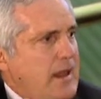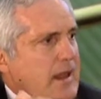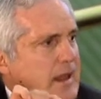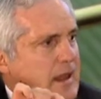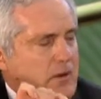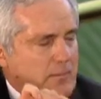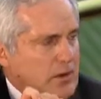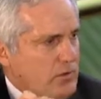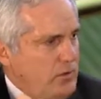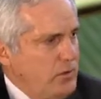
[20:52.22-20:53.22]
no
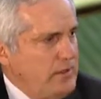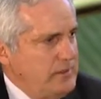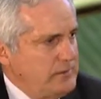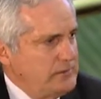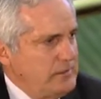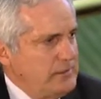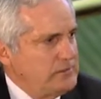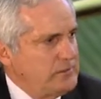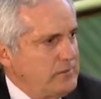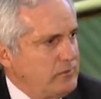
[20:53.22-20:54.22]
matter who it is,
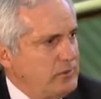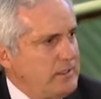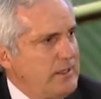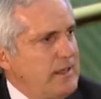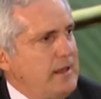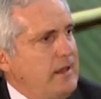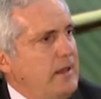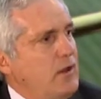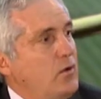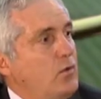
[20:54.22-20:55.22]
instead of looking at a
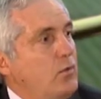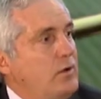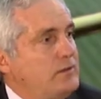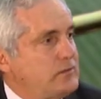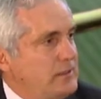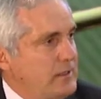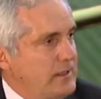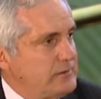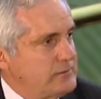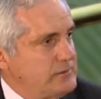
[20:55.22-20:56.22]
risk
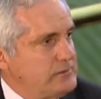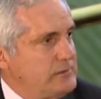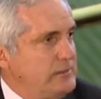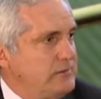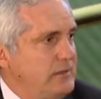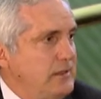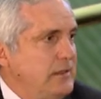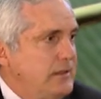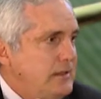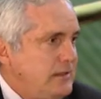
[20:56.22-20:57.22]
analysis. If
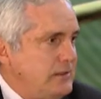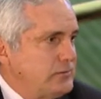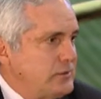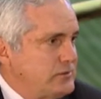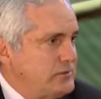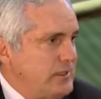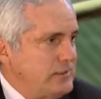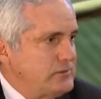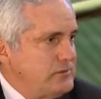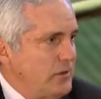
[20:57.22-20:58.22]
this person
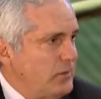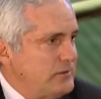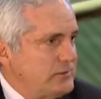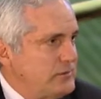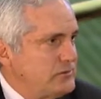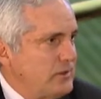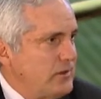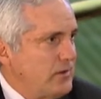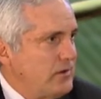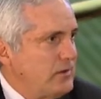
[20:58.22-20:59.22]
has no risk history
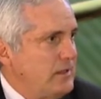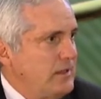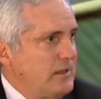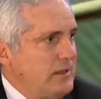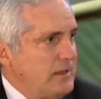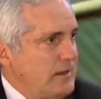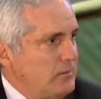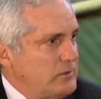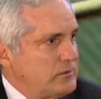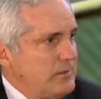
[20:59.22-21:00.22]
at all,
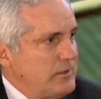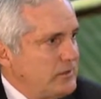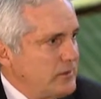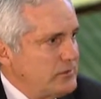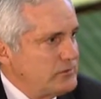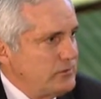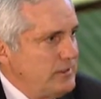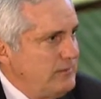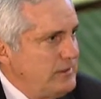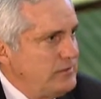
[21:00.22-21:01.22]
and what's coming across their
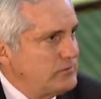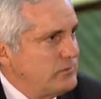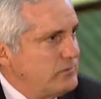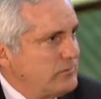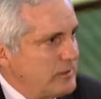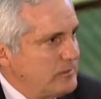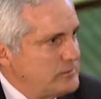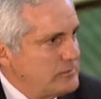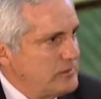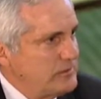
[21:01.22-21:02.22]
TVs from
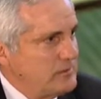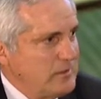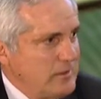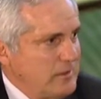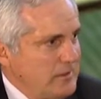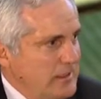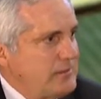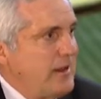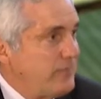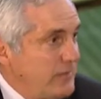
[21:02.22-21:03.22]
Philips, and that's
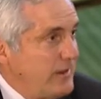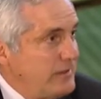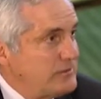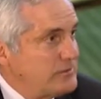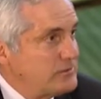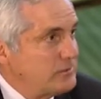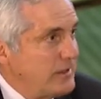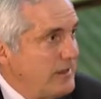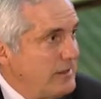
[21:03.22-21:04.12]
half the nation's supply